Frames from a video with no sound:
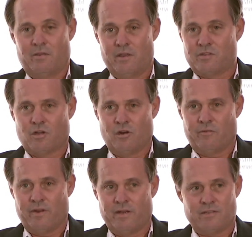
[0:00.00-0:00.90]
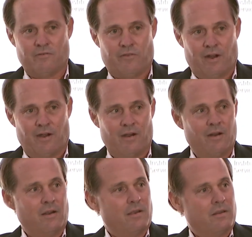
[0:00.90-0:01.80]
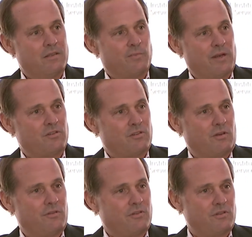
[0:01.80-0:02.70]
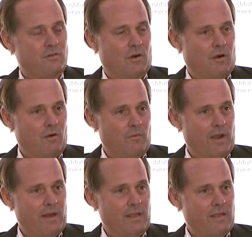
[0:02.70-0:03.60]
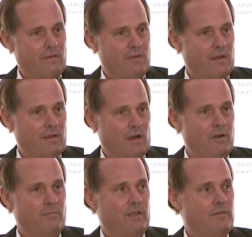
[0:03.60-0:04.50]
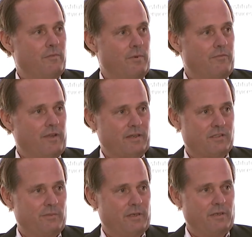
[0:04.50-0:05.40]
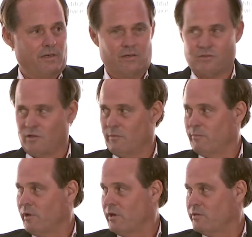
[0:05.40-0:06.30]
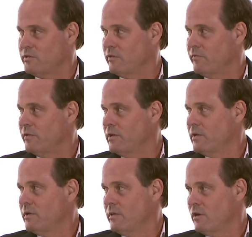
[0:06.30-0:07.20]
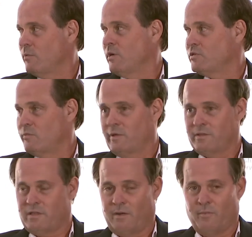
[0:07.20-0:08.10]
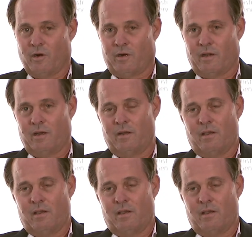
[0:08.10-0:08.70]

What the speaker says: This COVID isn't fair. The special services are already giving unbelievable flexibility to certain parts of the commercial real estate market.